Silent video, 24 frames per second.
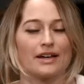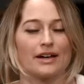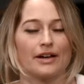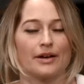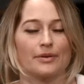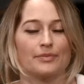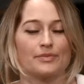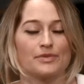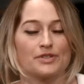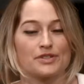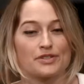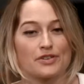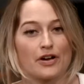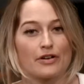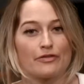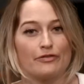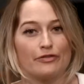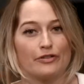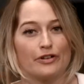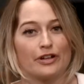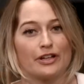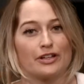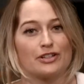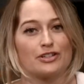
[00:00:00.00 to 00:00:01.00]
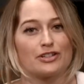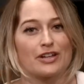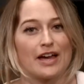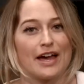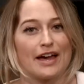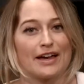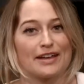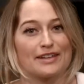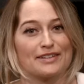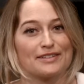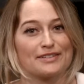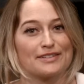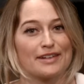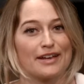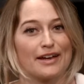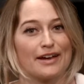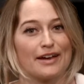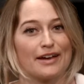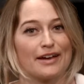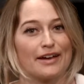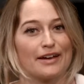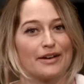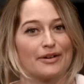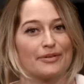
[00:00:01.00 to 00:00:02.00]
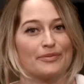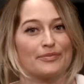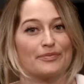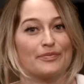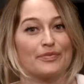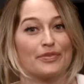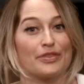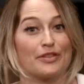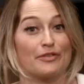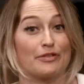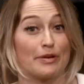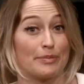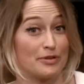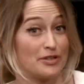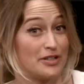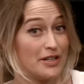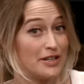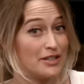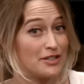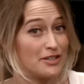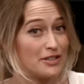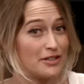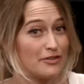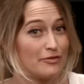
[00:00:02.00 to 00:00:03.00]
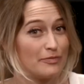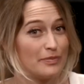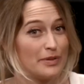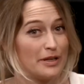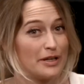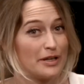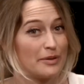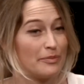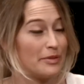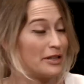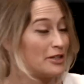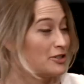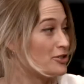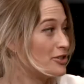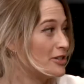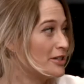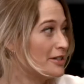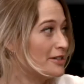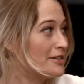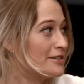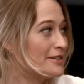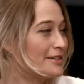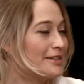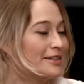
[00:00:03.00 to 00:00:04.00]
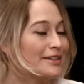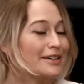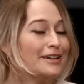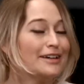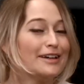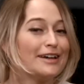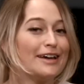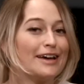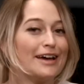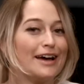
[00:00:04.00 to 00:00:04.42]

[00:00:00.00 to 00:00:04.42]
um, stock footage has um, the reputation of being a bit cheesy.